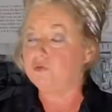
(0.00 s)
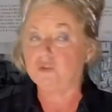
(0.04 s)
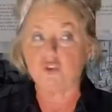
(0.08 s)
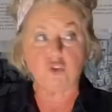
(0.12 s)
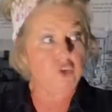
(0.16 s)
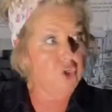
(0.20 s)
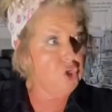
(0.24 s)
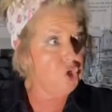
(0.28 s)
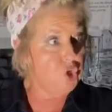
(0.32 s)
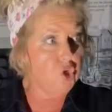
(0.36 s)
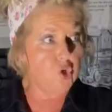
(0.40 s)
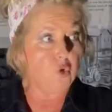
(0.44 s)

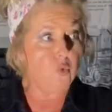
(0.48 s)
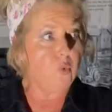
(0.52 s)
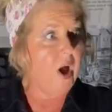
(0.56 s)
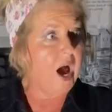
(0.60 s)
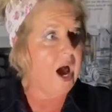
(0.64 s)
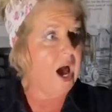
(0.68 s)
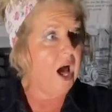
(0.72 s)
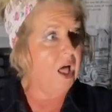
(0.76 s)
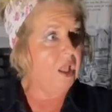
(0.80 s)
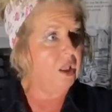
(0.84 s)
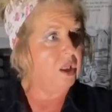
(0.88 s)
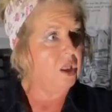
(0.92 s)
to you
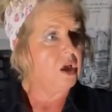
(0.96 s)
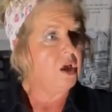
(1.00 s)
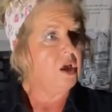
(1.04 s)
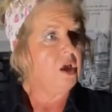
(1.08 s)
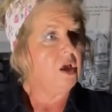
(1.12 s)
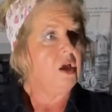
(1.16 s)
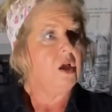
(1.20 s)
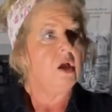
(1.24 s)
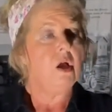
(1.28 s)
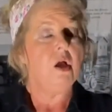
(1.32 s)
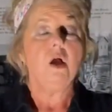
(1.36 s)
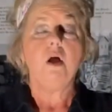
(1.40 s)
all
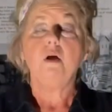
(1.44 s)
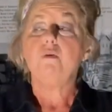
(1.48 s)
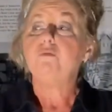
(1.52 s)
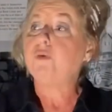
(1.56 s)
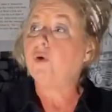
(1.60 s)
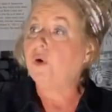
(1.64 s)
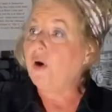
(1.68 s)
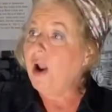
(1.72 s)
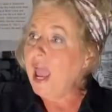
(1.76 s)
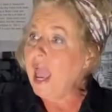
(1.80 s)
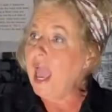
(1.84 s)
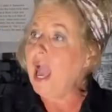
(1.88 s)

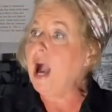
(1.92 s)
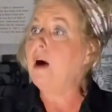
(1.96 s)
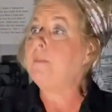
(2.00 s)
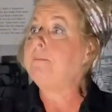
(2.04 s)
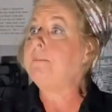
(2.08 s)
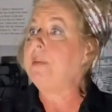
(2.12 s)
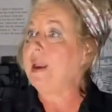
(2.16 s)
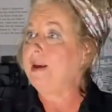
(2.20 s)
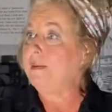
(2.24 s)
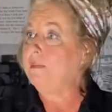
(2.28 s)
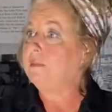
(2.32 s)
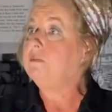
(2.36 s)
for
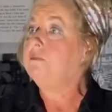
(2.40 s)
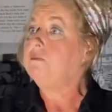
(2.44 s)
helping